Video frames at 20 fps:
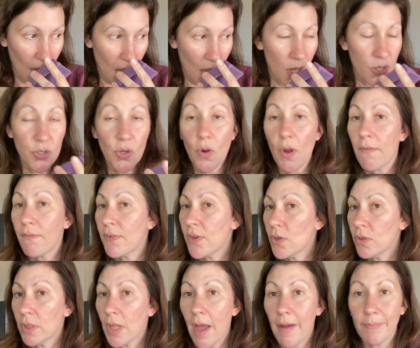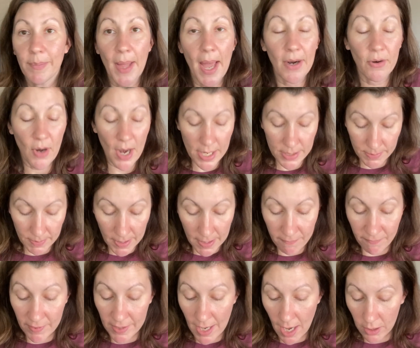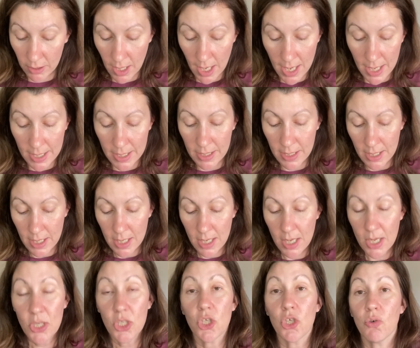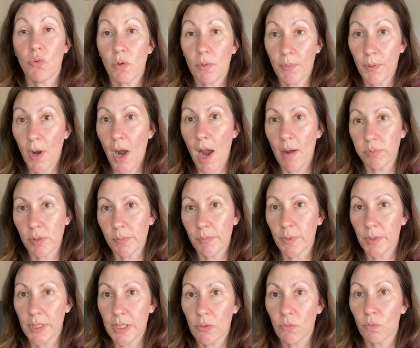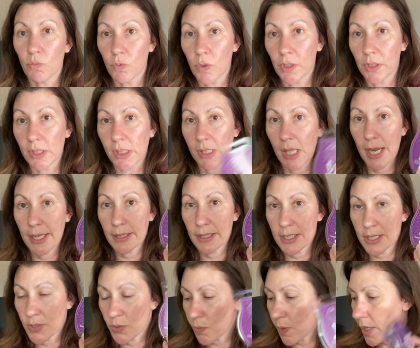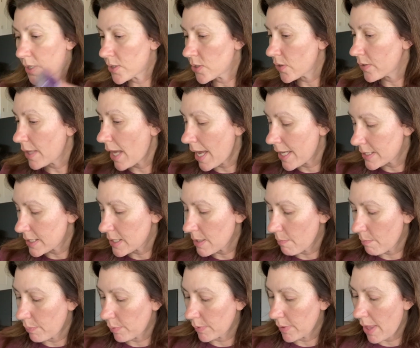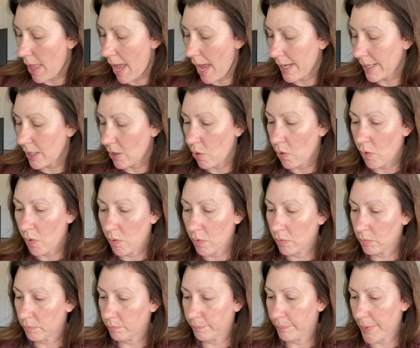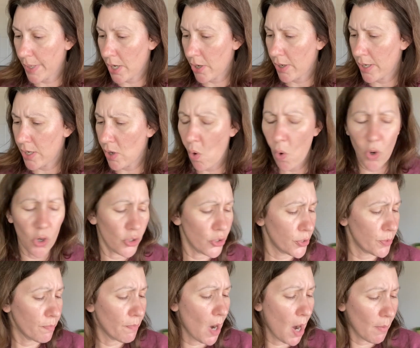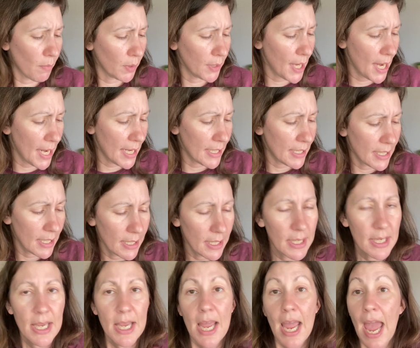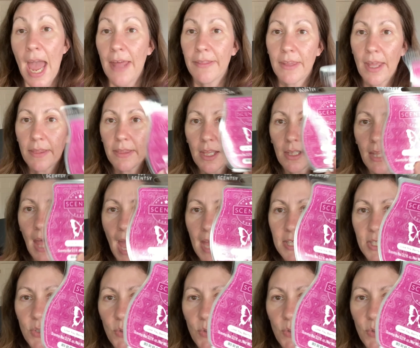So if you love Black Raspberry Vanilla, you will probably really like this one. So that's Blackberry Orange Marmalade. And then the last